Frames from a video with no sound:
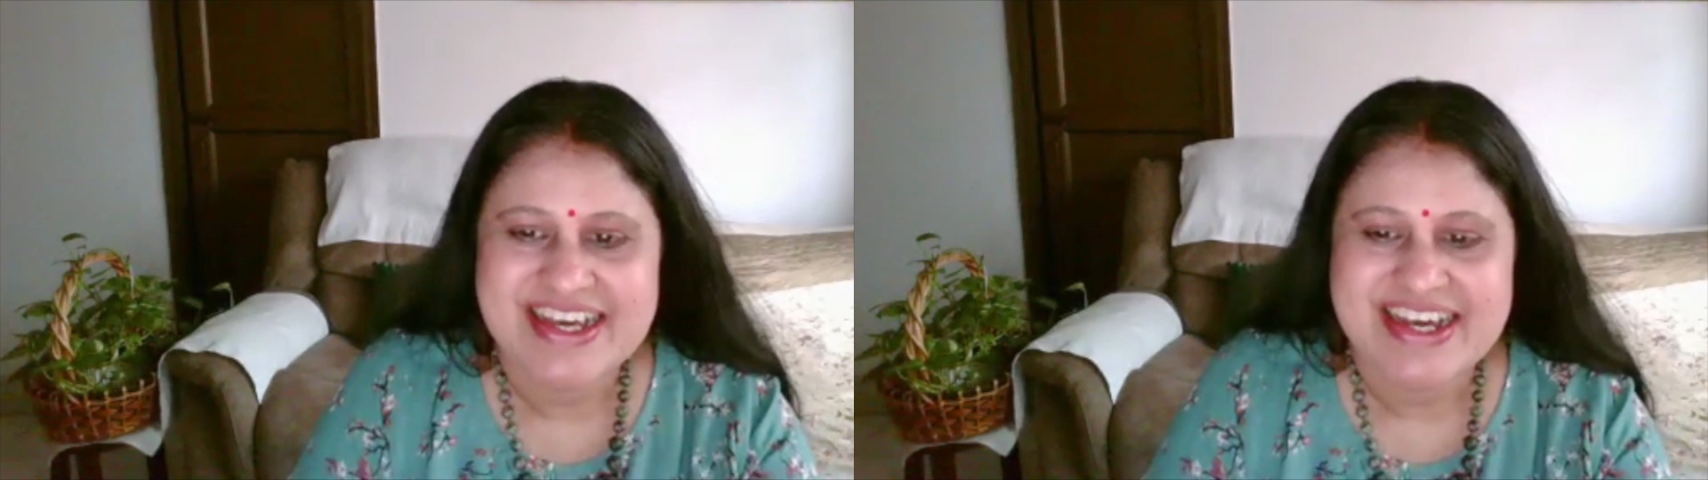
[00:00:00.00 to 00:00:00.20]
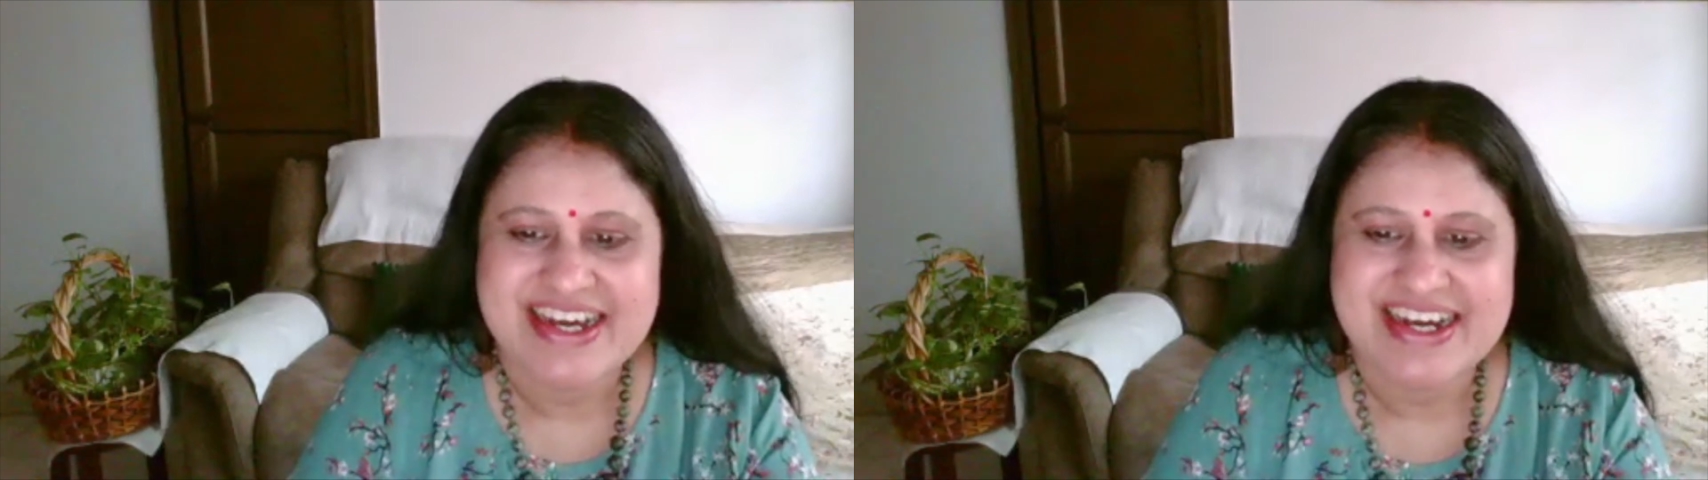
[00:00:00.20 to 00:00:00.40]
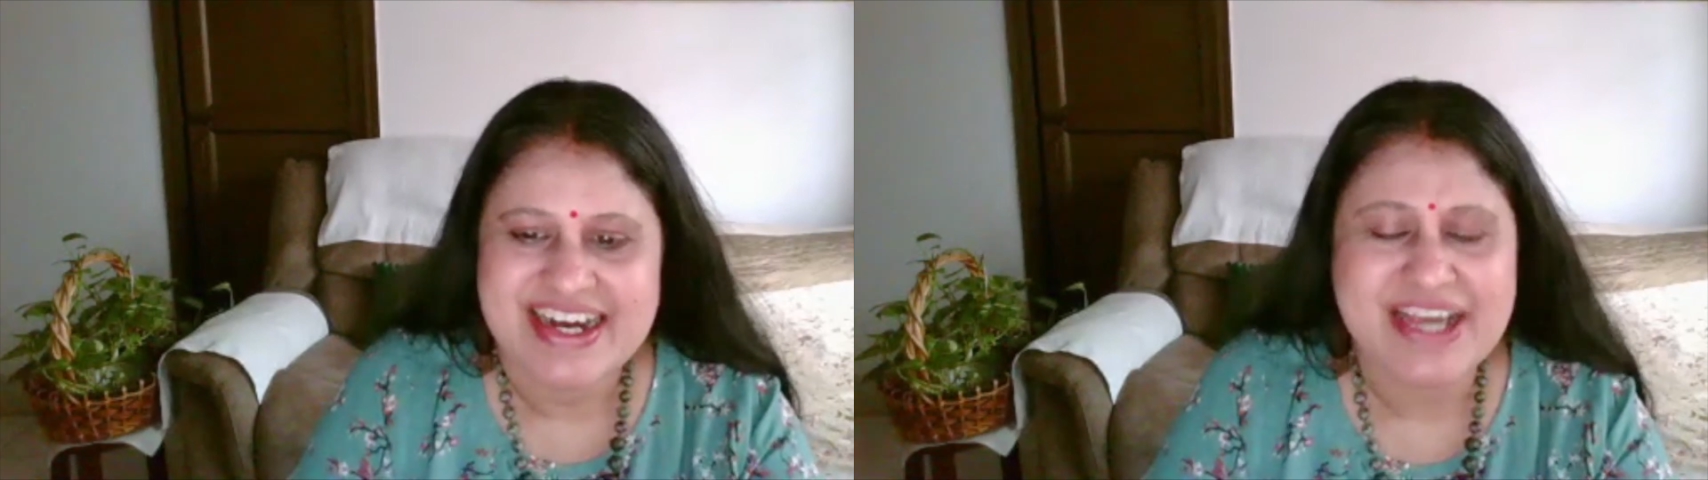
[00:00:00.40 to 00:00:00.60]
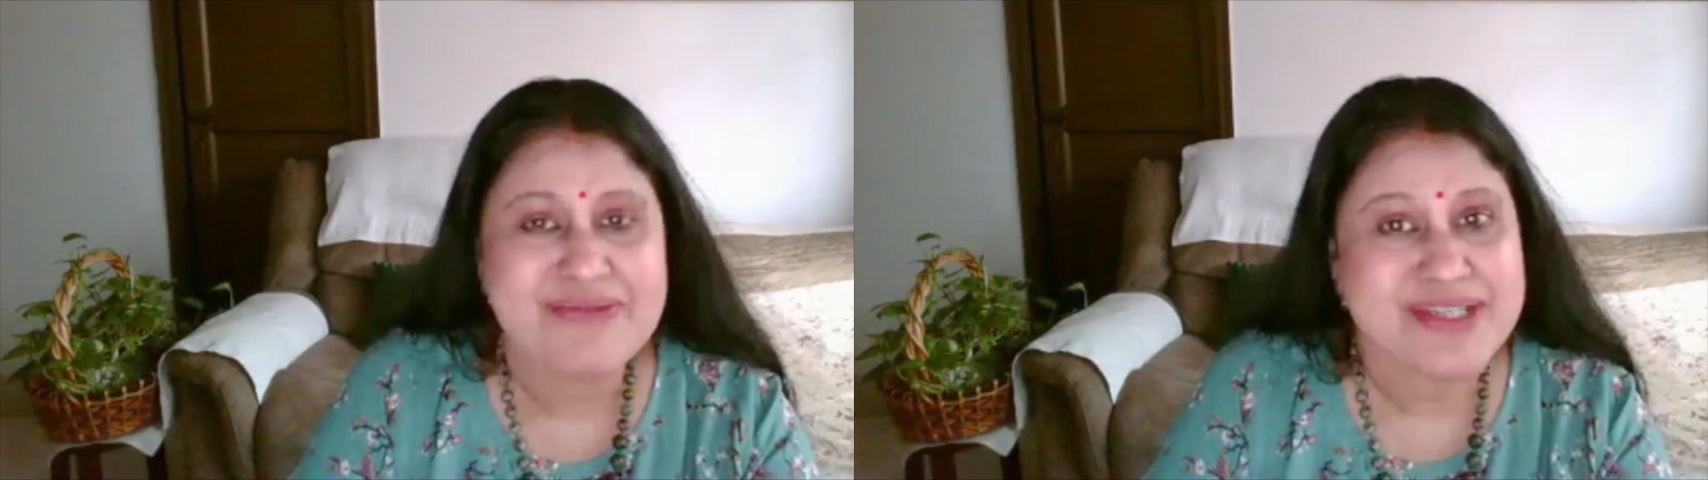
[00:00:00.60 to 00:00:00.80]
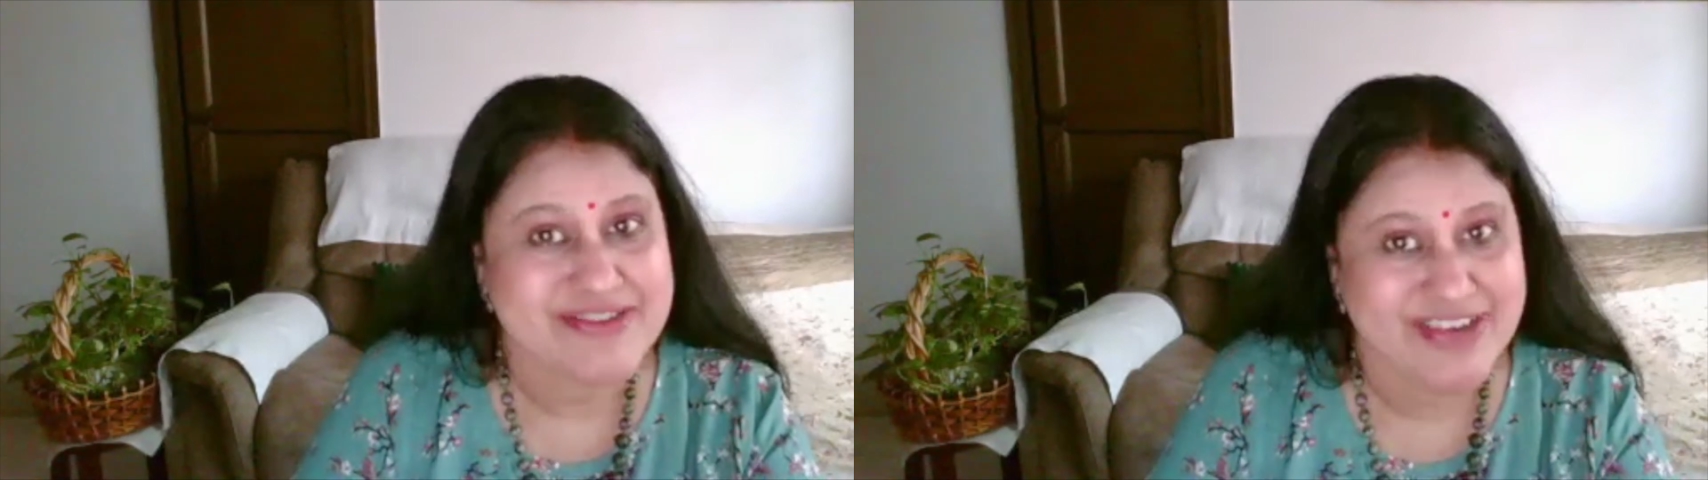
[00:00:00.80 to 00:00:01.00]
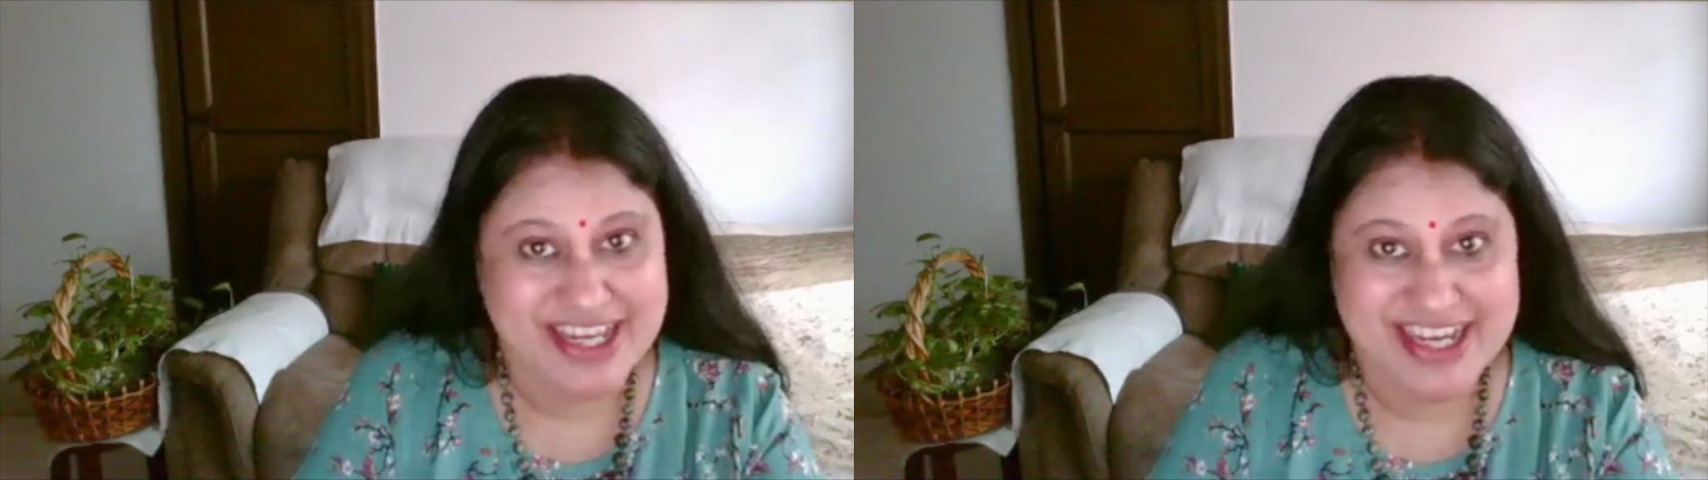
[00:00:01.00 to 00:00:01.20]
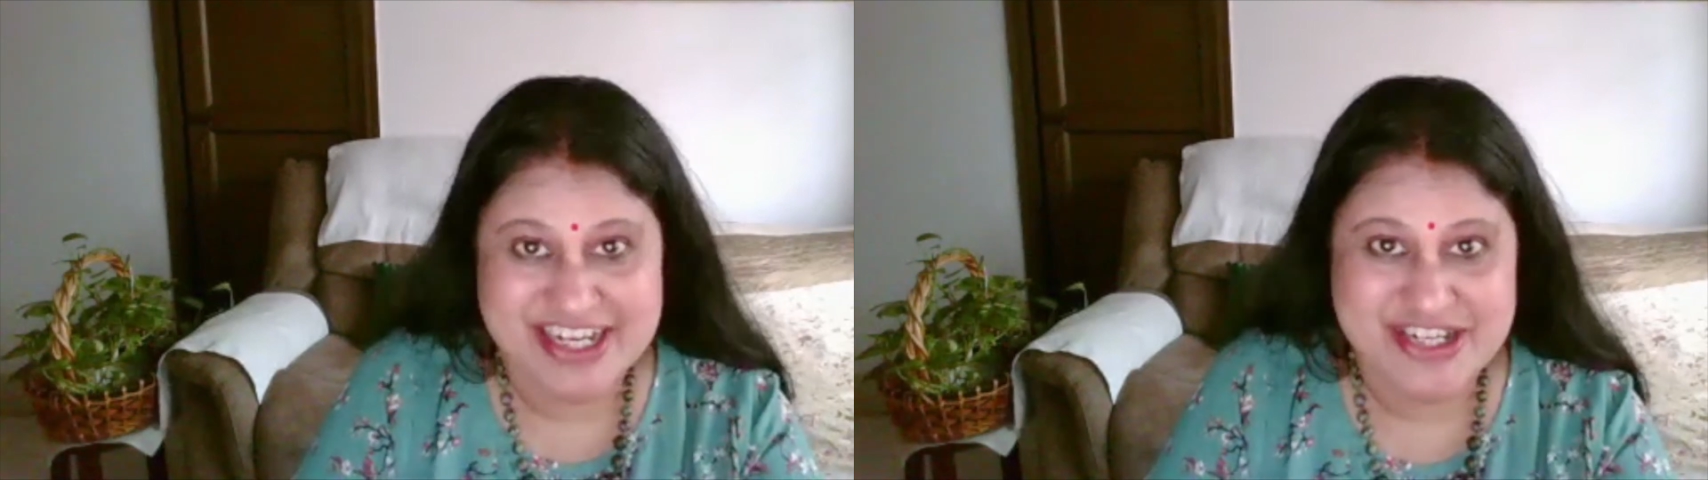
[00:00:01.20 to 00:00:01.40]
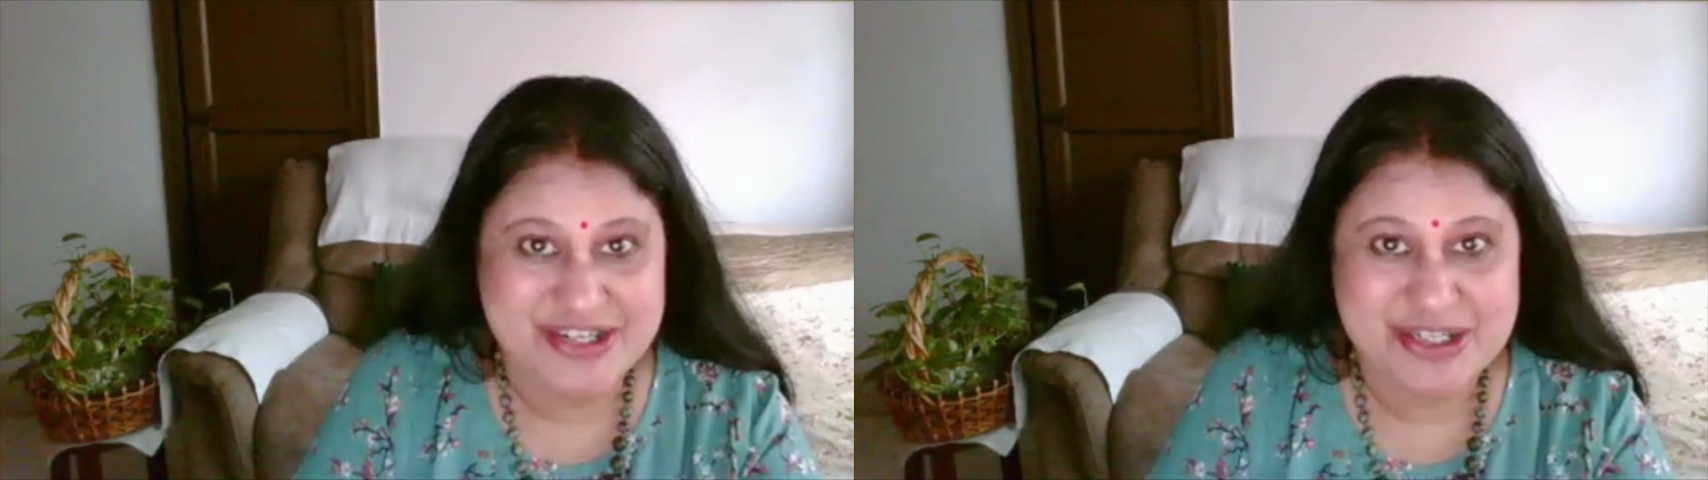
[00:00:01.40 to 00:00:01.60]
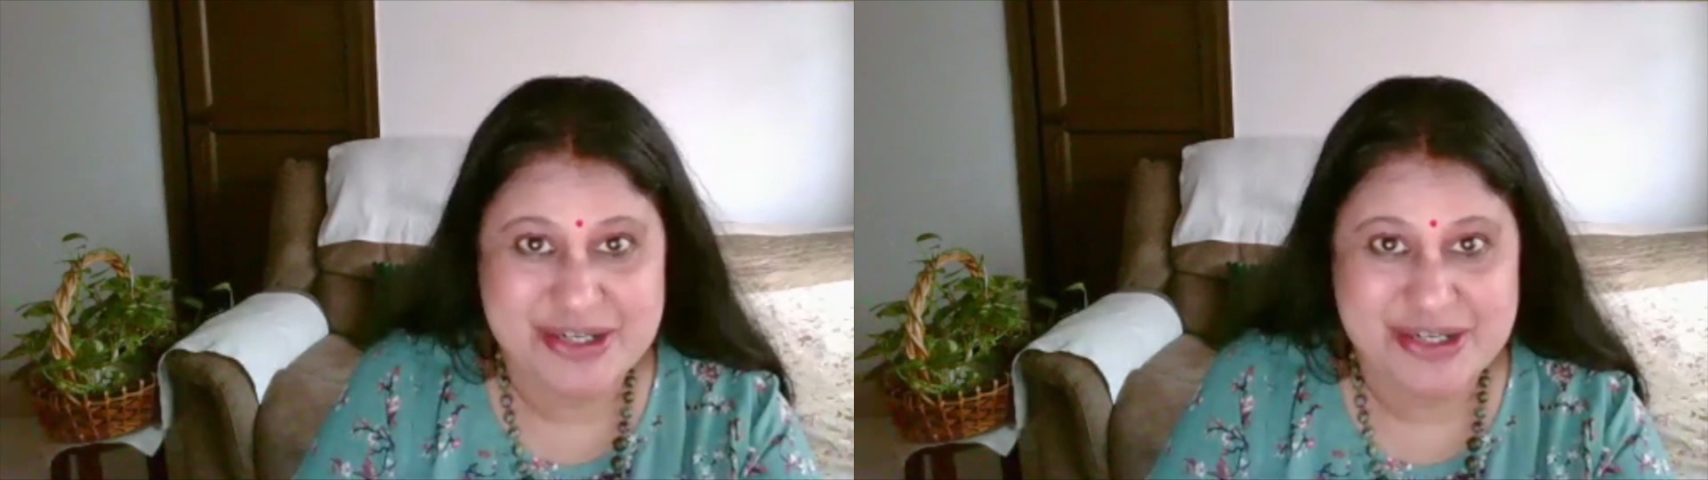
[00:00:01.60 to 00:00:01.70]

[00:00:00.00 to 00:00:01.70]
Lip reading: I was very anxious